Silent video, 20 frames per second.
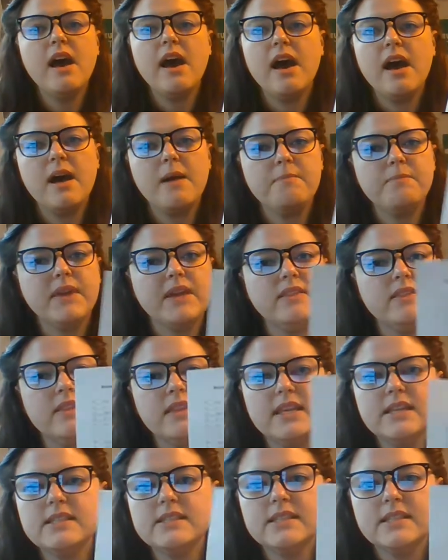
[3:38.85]
And
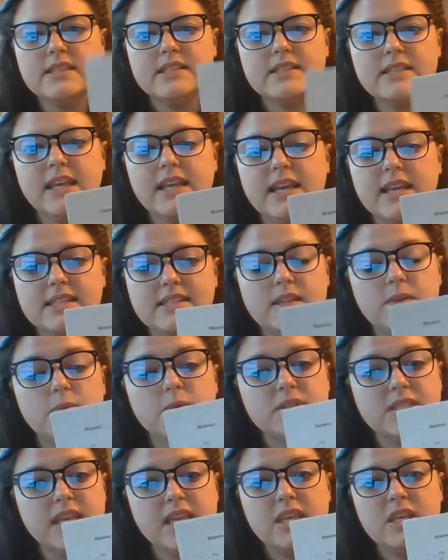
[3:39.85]
this list, like I said,
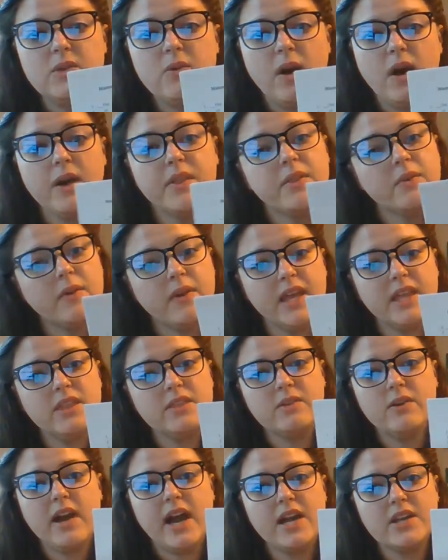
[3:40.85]
will take you all the way
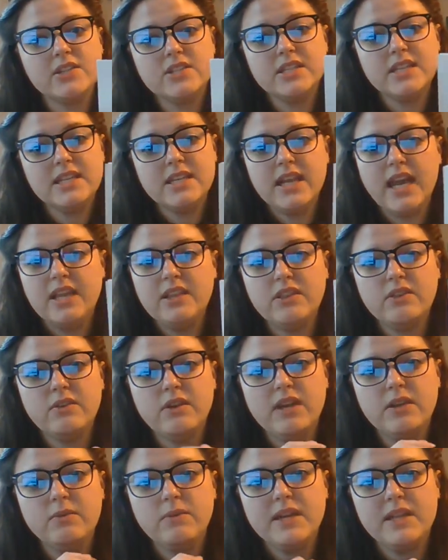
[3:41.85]
through actually ninth
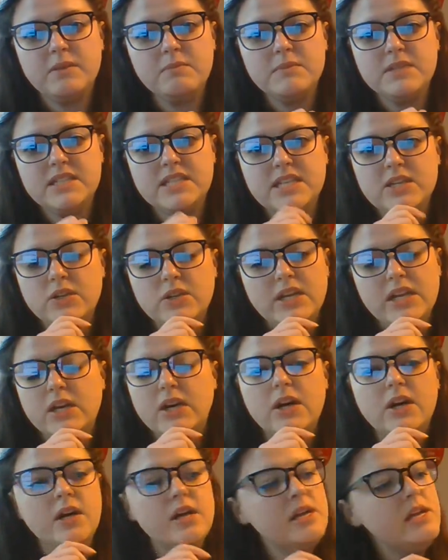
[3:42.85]
grade written
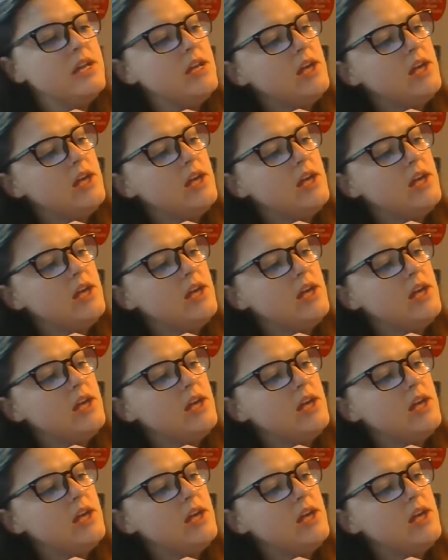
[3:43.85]
material.